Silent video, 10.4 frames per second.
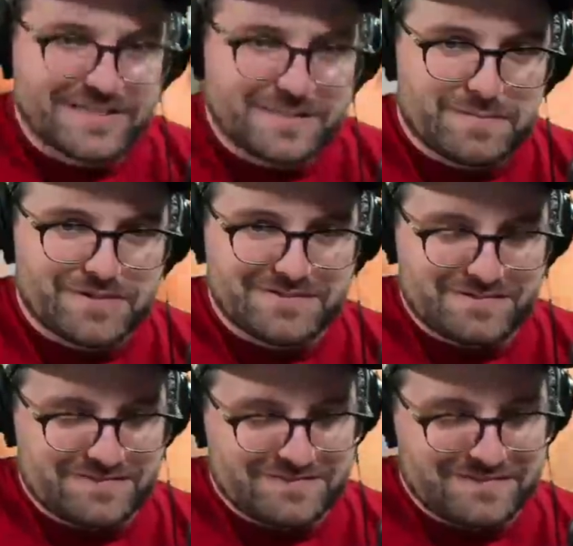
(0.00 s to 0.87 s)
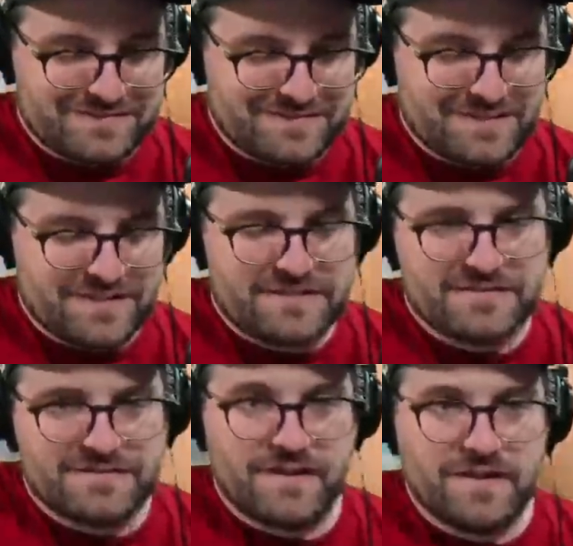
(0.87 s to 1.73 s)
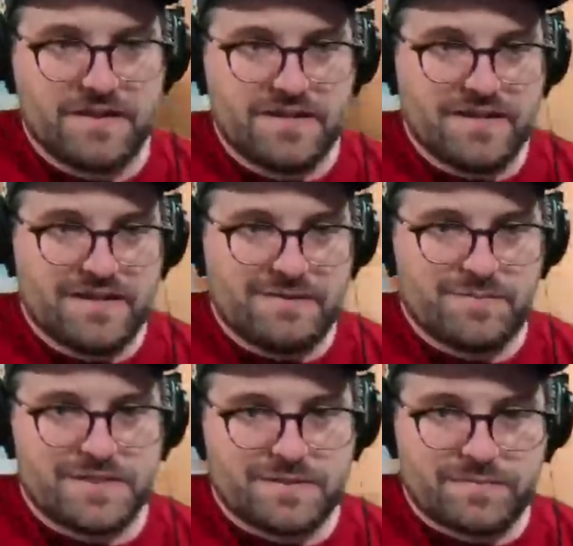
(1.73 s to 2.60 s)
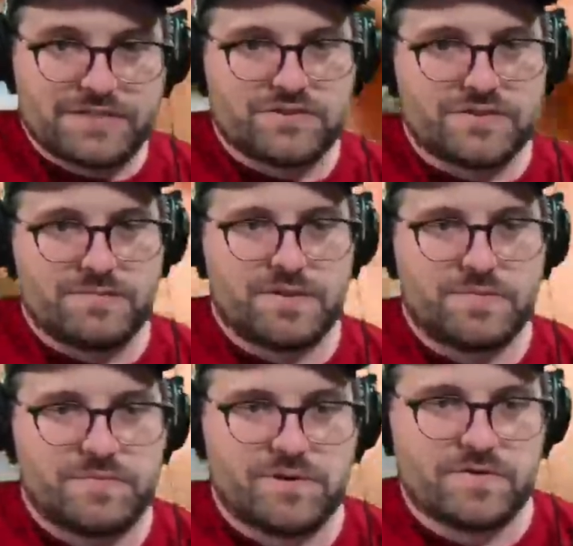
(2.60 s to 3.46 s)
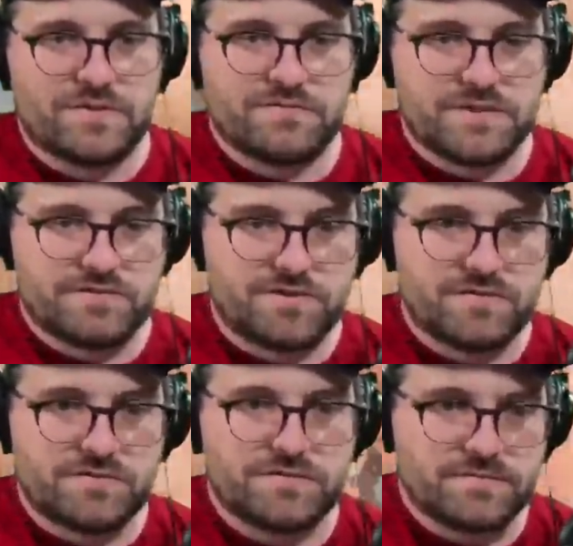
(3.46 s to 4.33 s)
Cryptophobia? But, yeah. But the pictures that people post are really gross.